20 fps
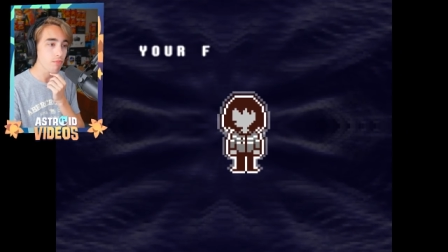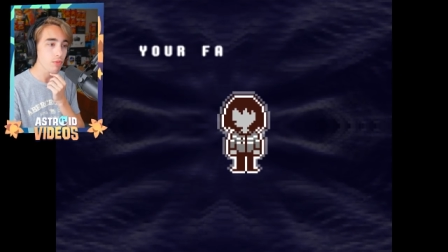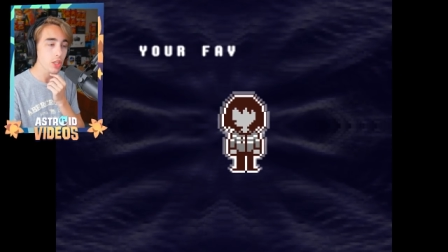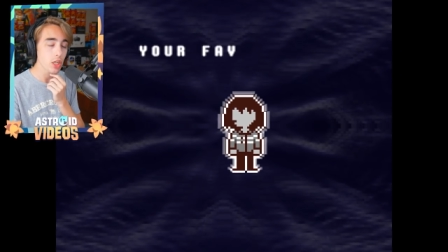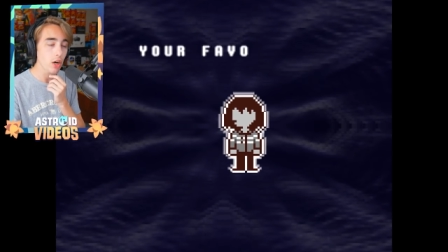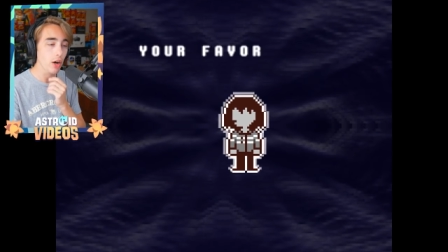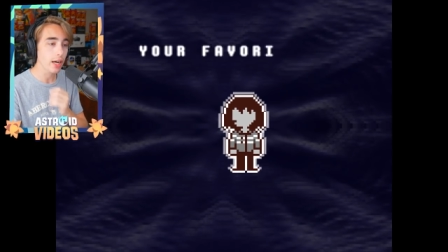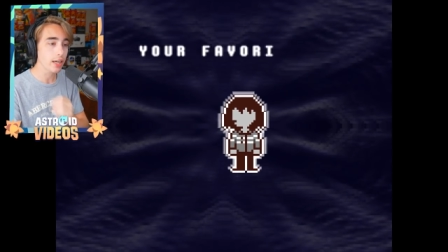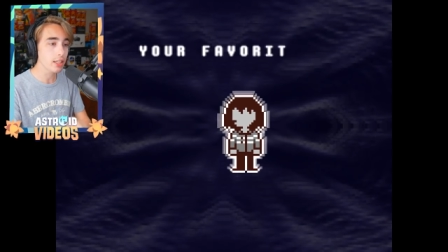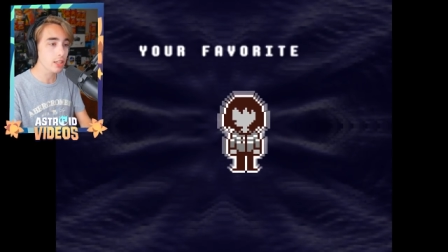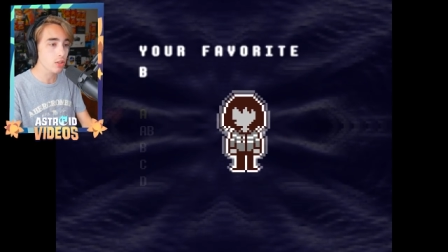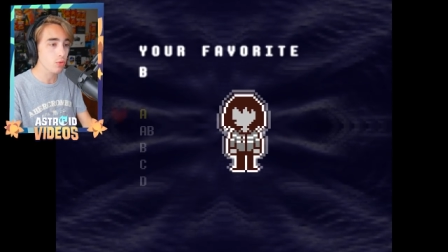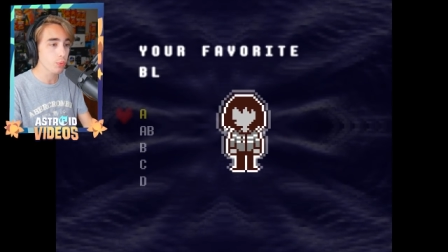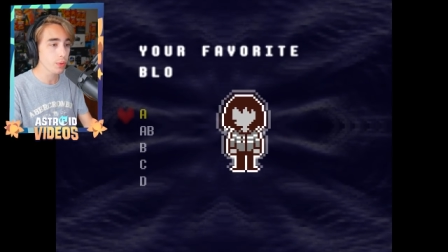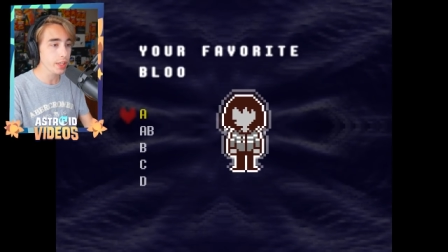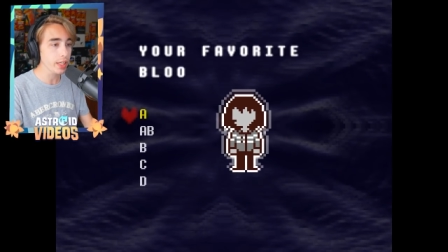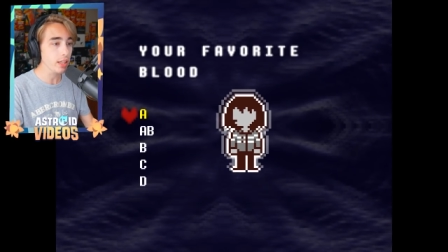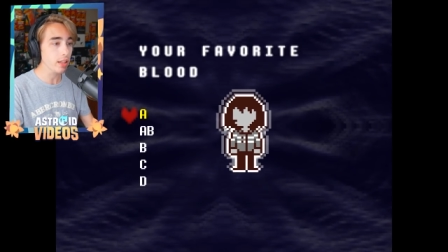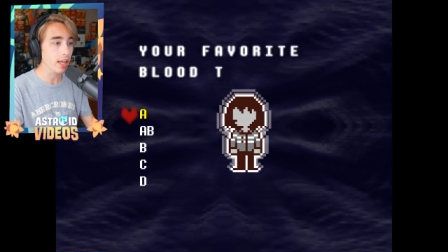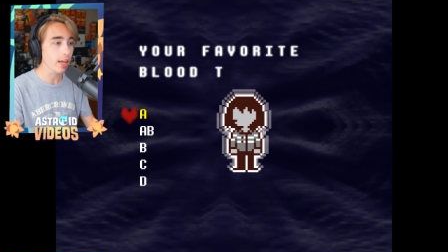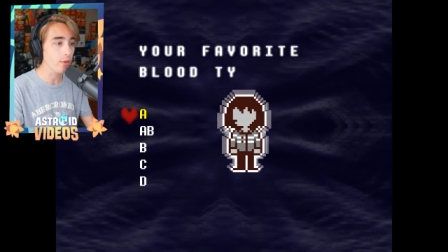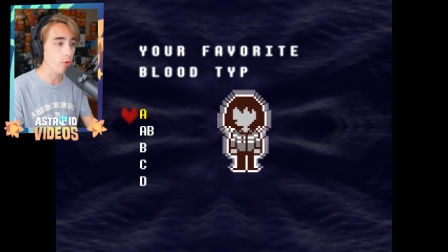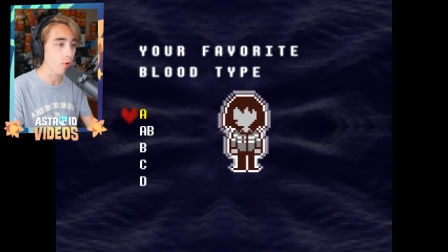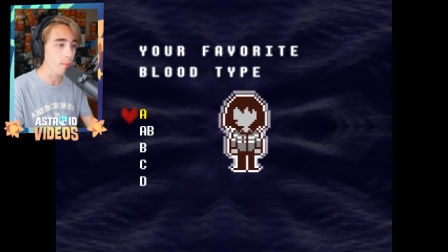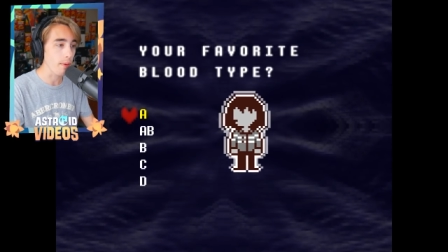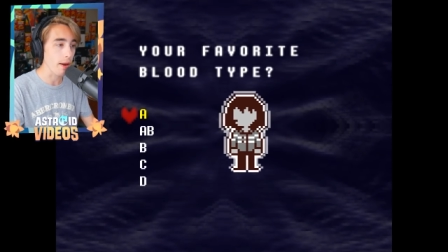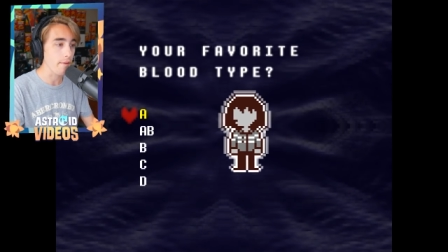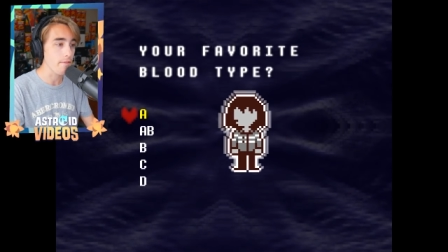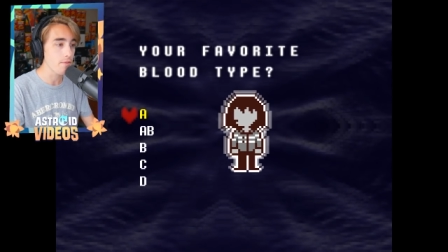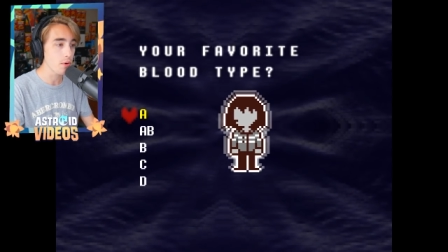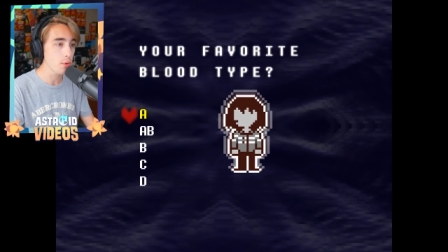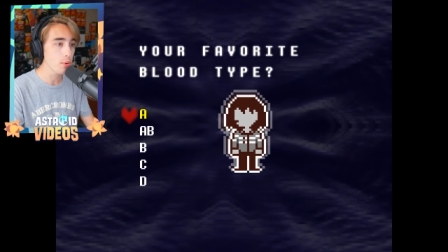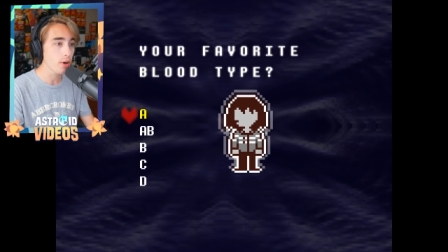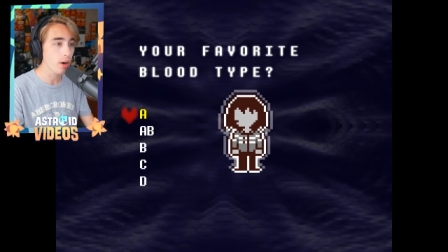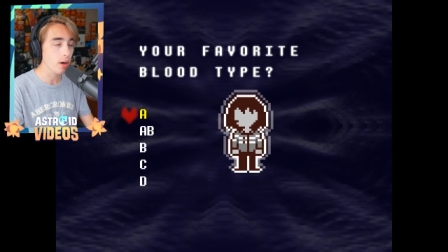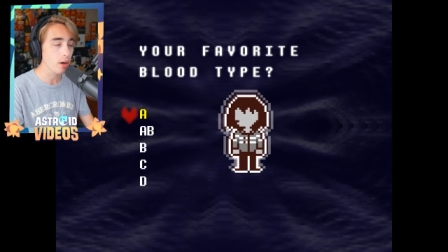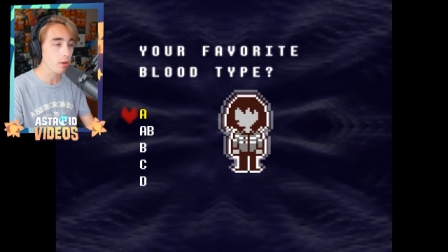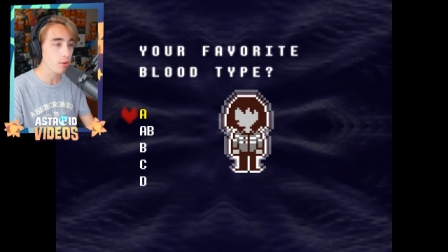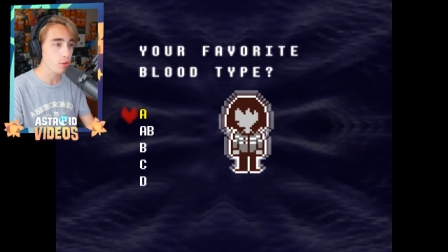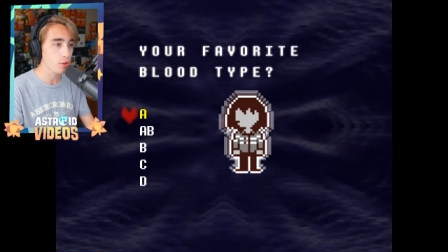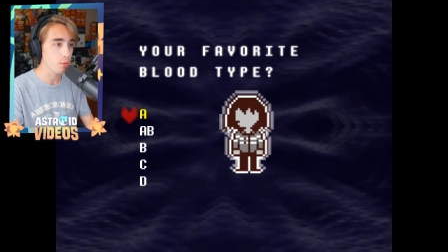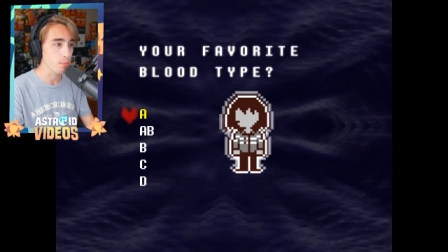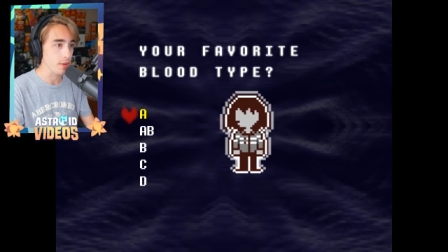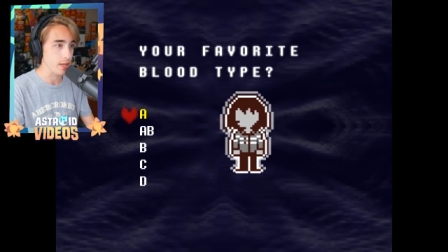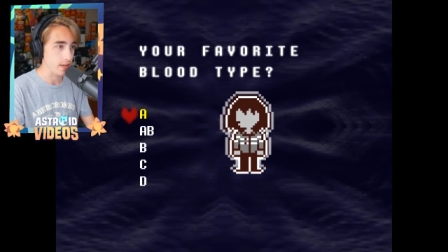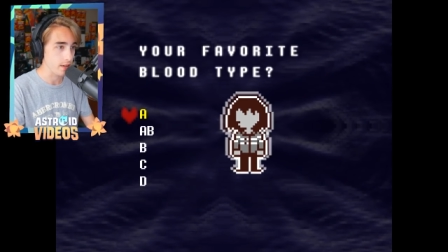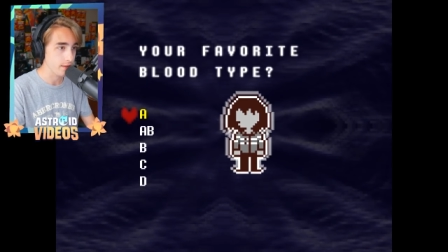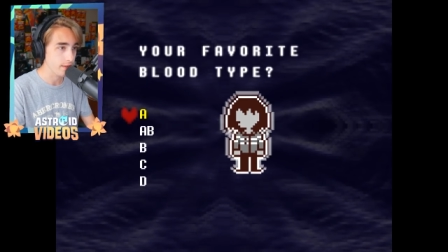you know i just really like when my food hurts me